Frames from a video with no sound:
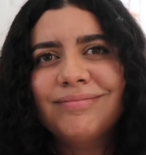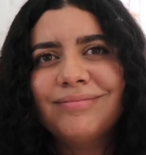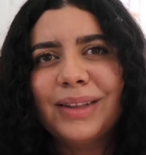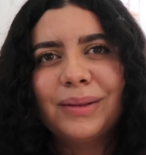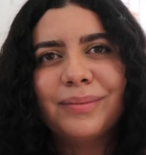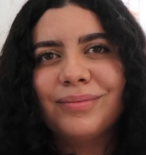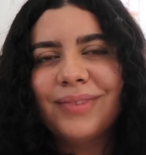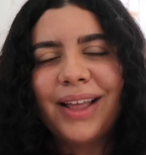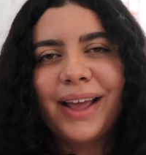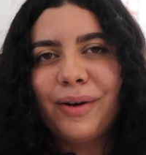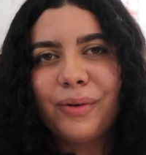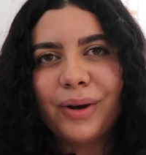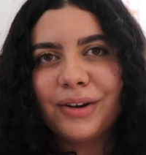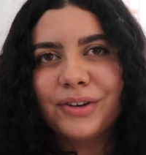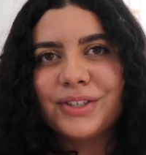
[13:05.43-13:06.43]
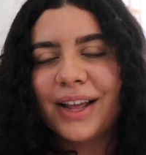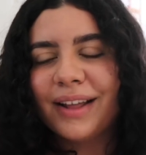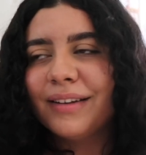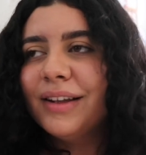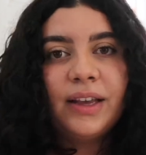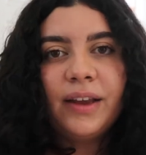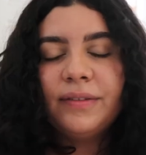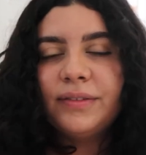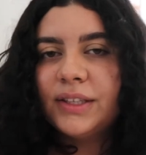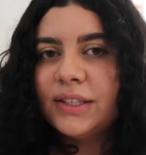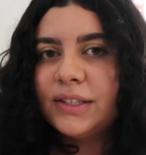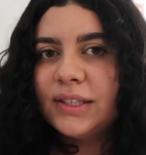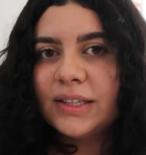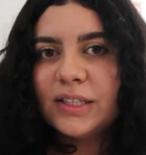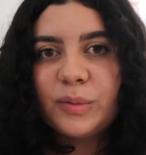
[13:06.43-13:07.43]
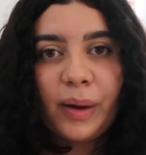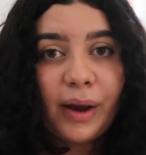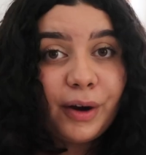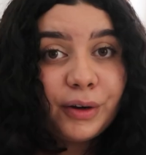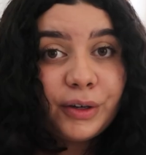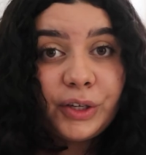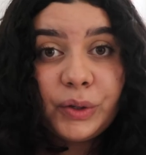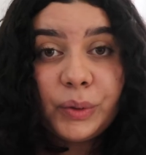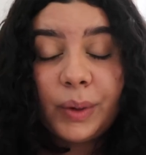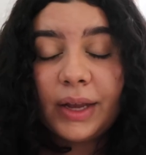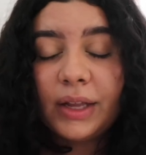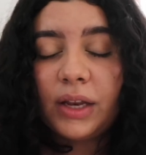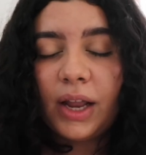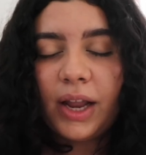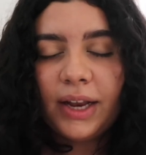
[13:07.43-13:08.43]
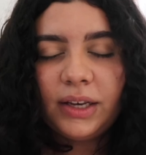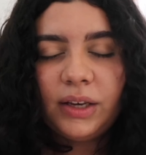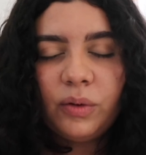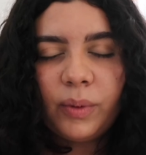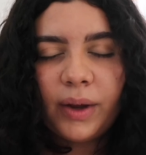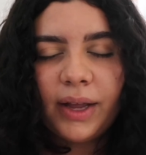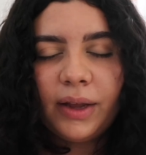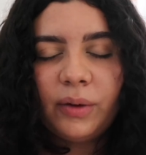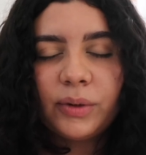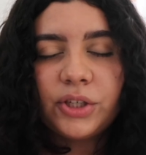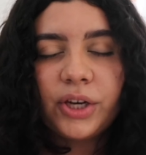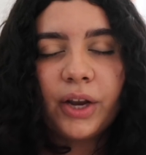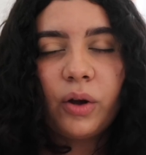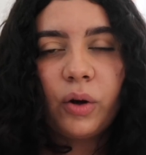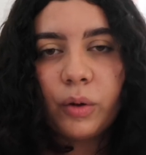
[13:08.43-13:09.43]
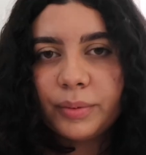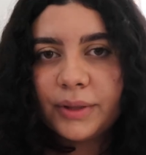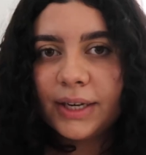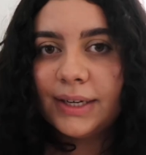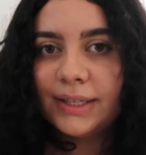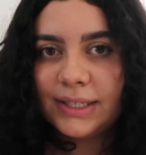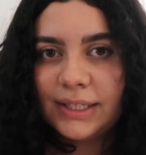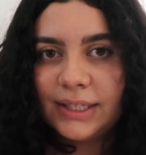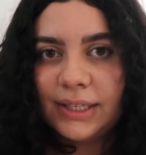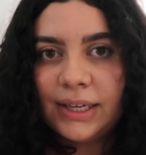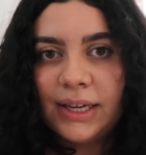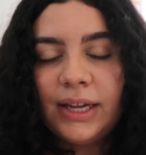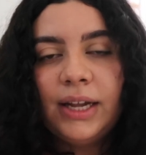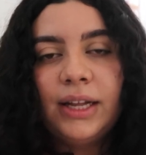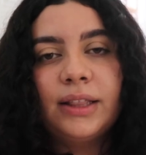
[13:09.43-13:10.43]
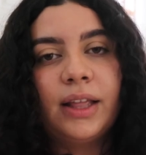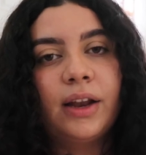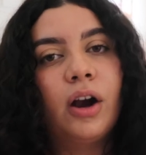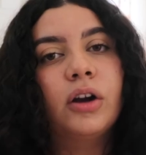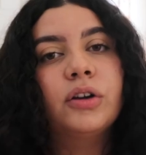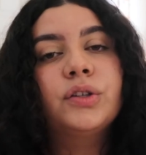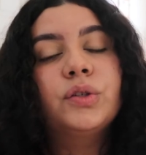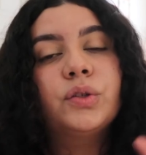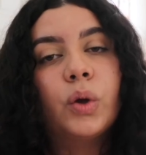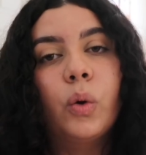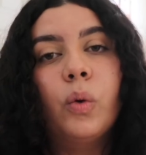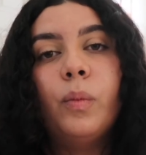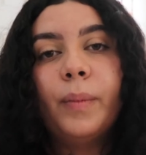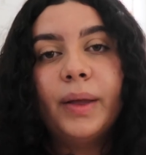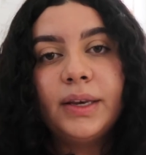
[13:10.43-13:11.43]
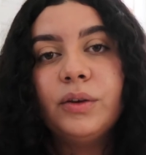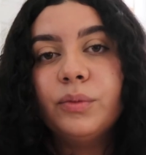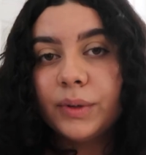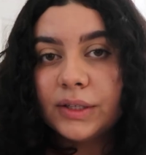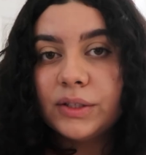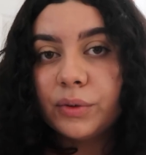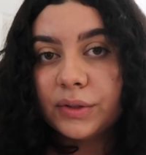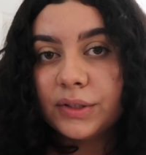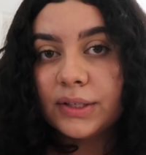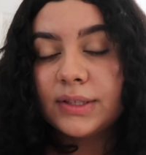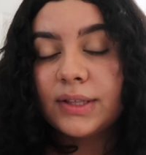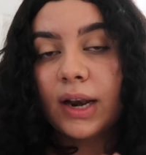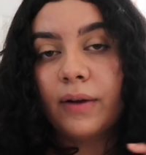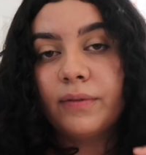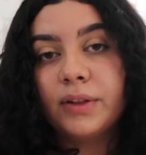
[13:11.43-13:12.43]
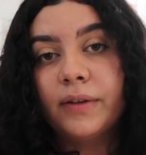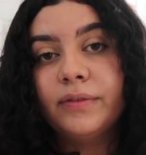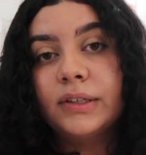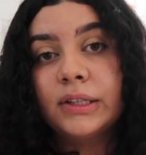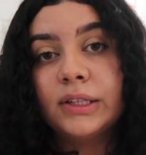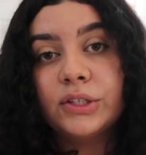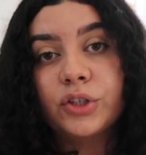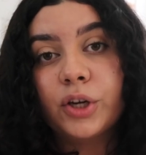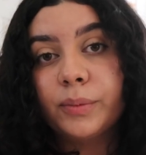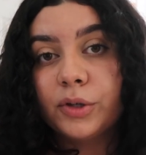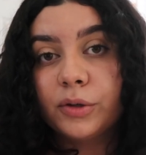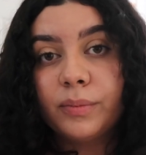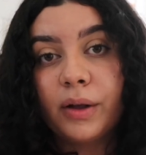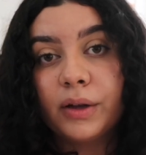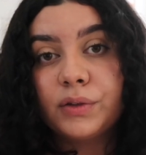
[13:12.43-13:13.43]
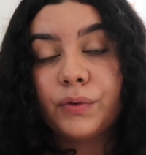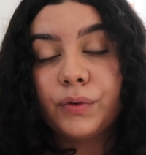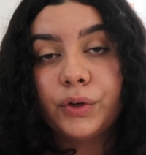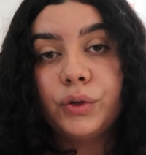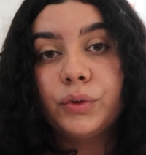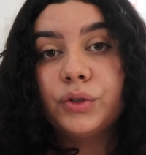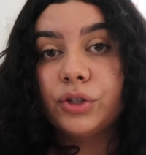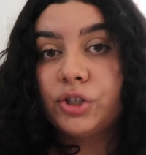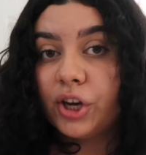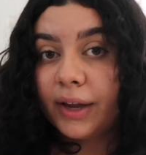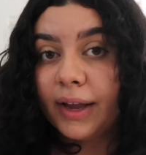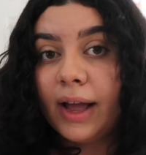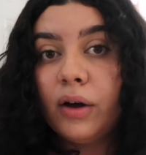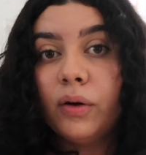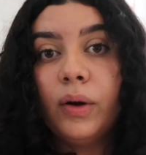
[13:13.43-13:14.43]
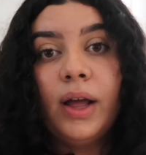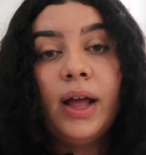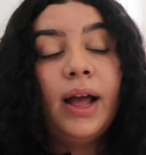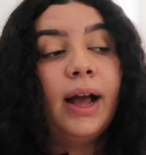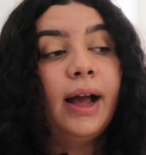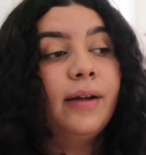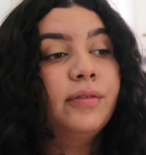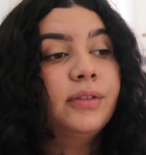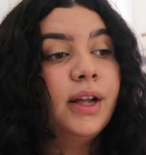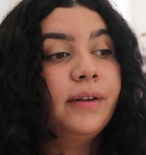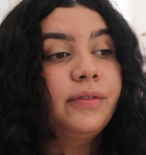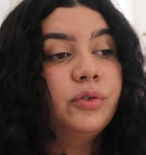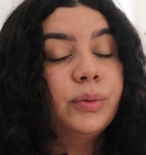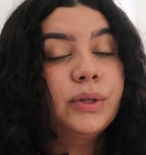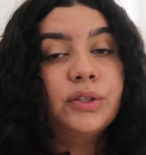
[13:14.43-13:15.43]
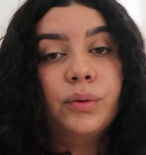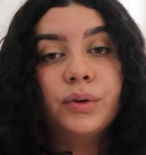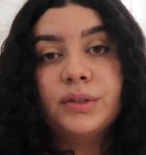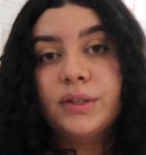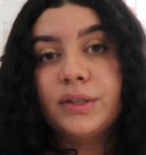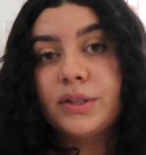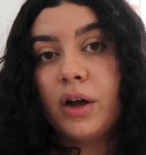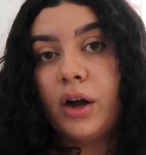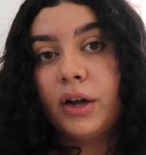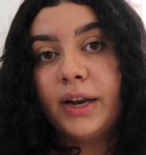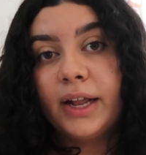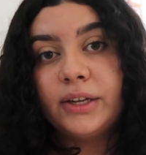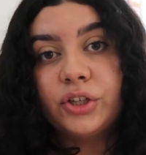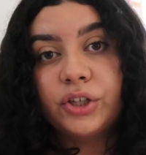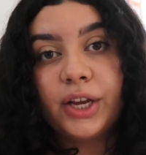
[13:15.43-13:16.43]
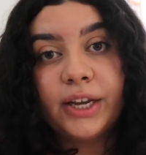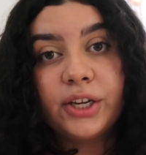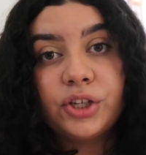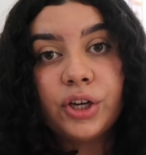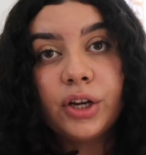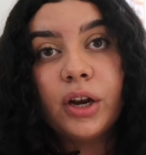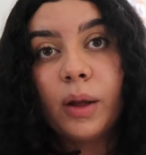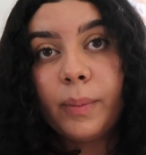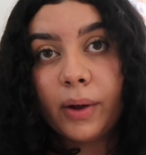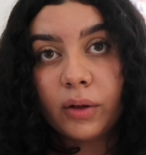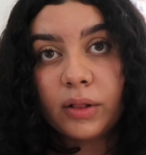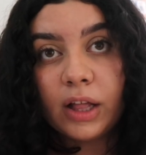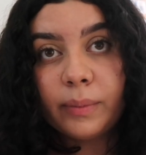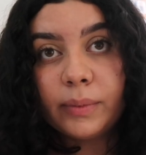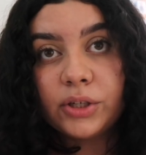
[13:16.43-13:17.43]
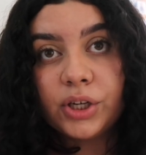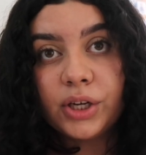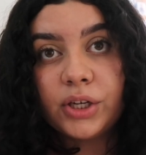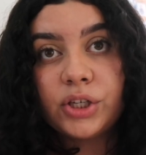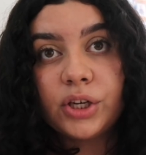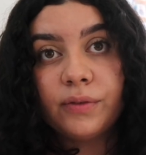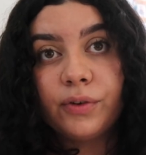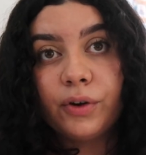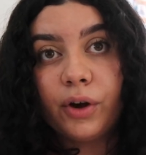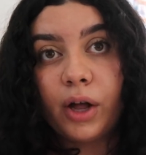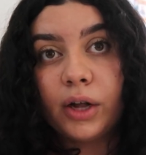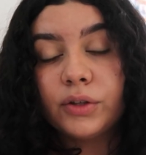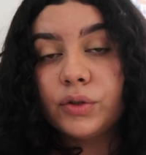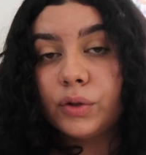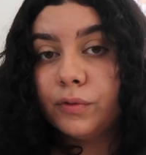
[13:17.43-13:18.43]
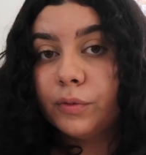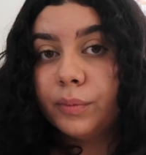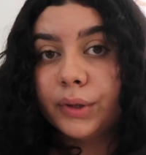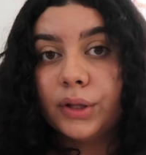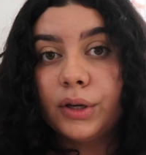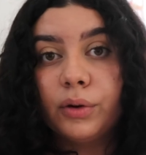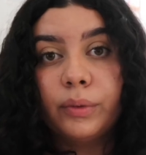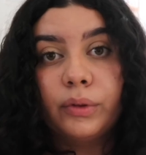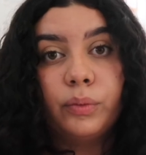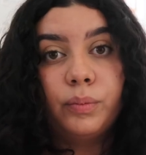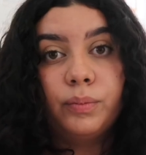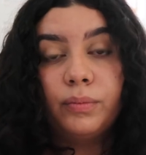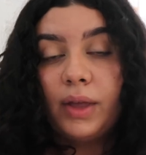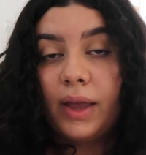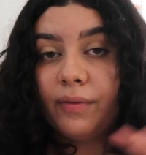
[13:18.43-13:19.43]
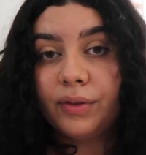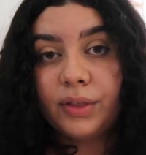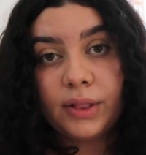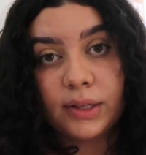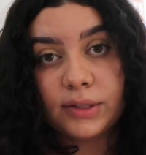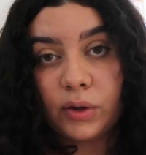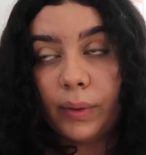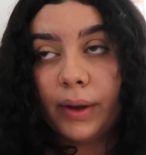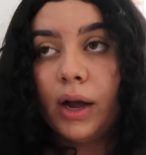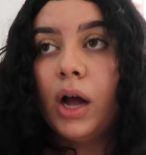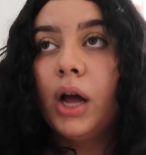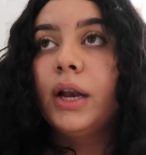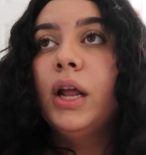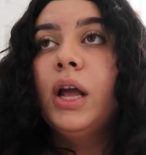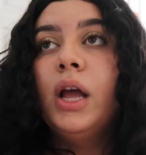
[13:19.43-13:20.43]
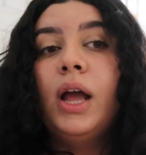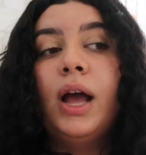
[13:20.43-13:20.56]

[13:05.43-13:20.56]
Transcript: I don't understand. If this inspired you in any way, which I hope that it did, there are so many resources that I've left in the description box for you to check out. I've left resources on education about climate change if you're not too familiar with everything that's going on.